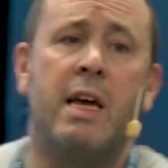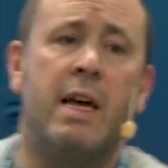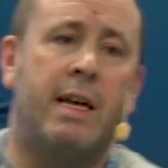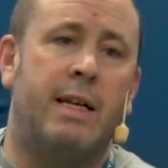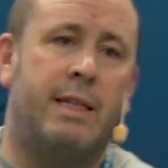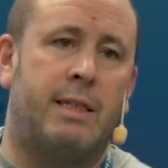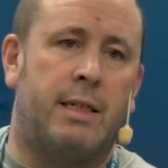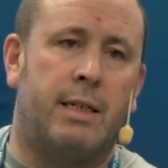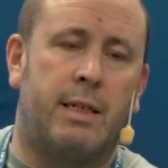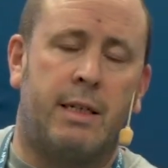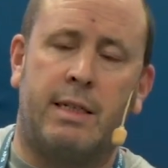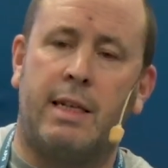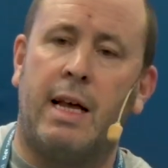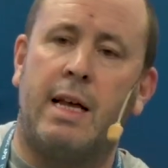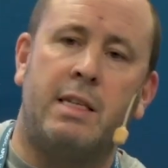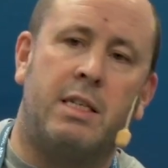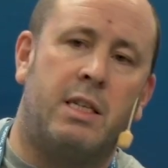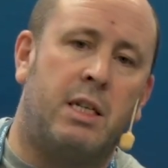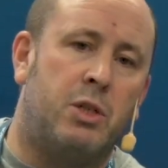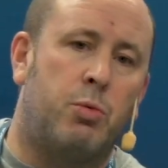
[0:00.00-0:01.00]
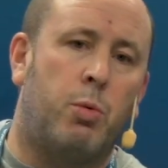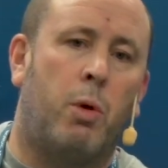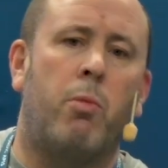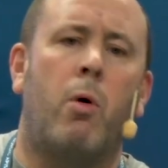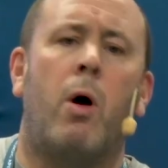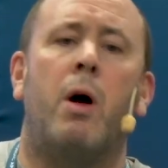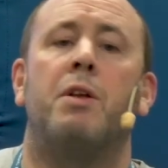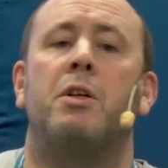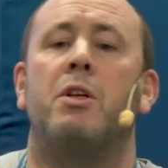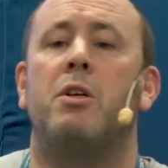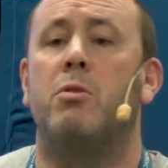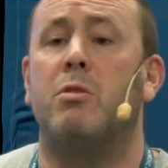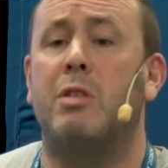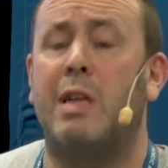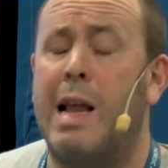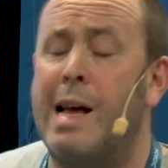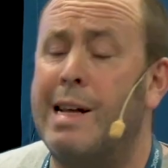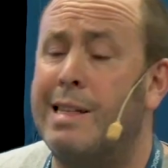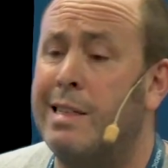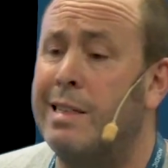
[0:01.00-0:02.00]
its successes. We write
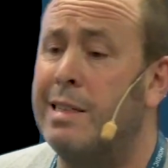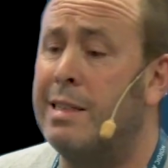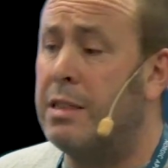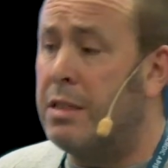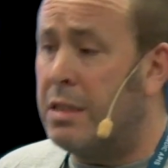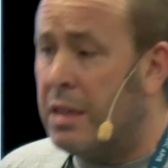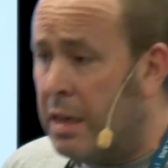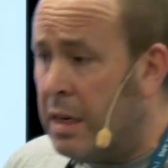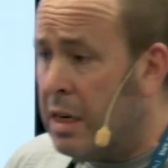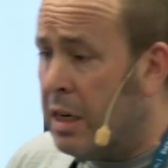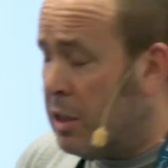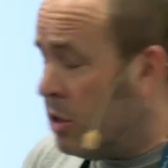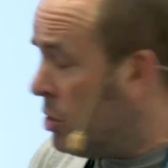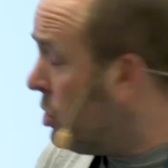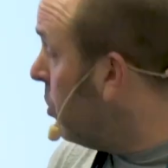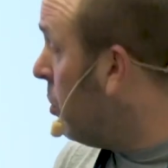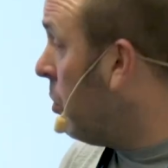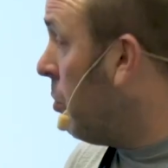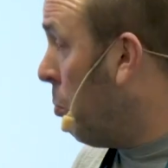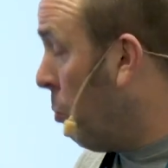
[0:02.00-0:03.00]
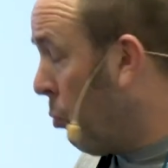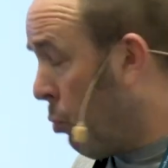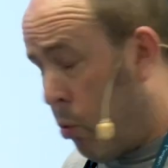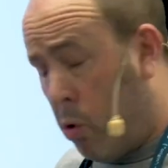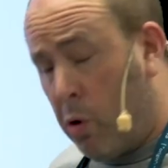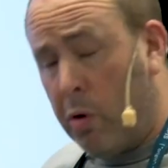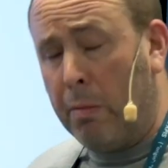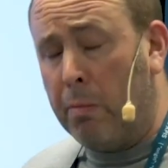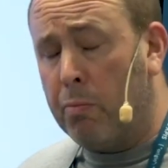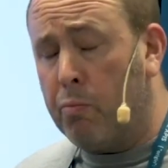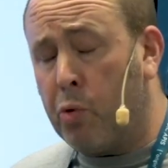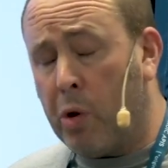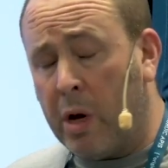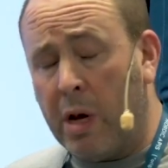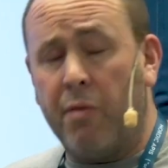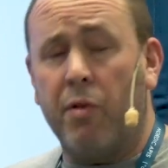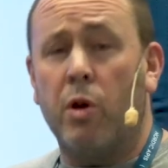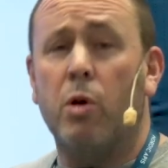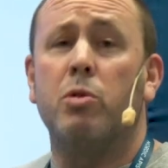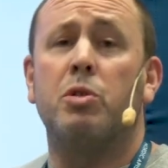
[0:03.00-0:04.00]
newsletters, do
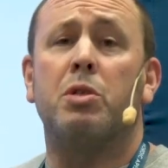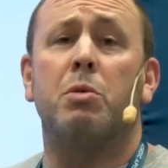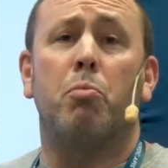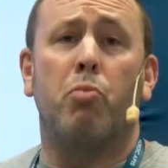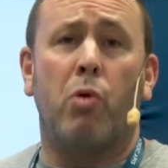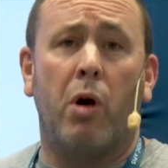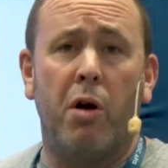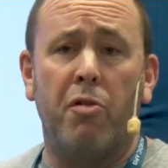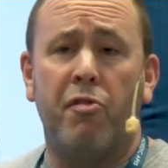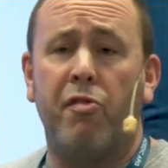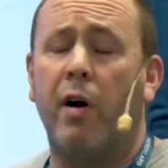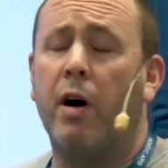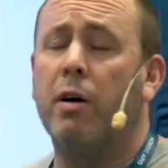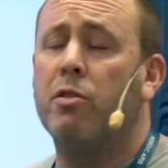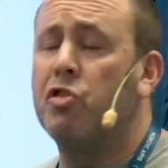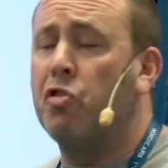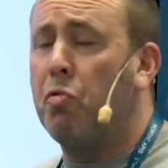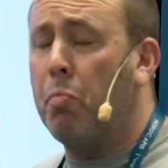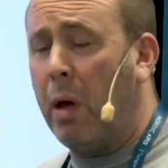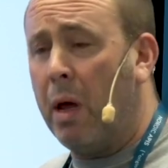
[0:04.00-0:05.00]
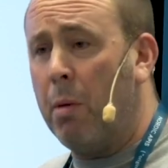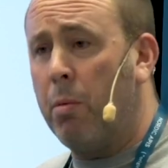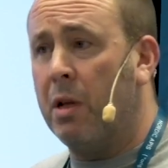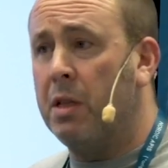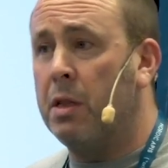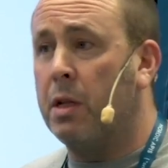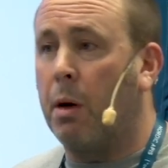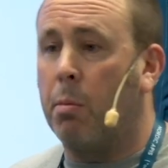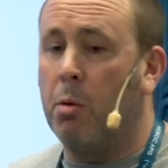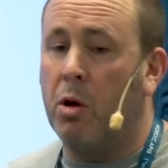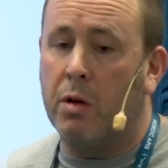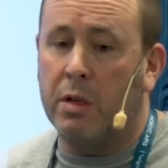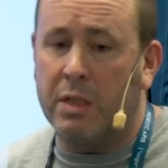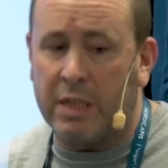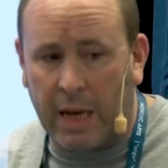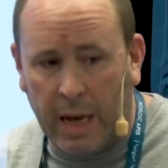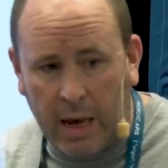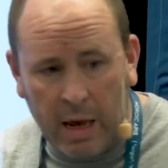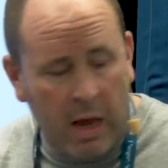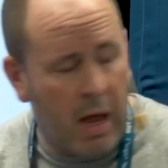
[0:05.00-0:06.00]
previews and profiles of people in the
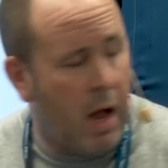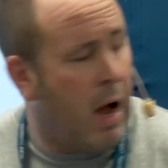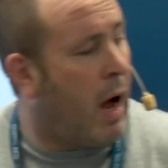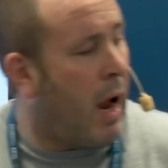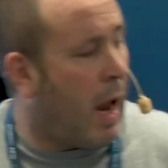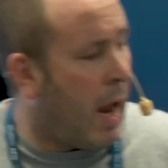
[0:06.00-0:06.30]
community. I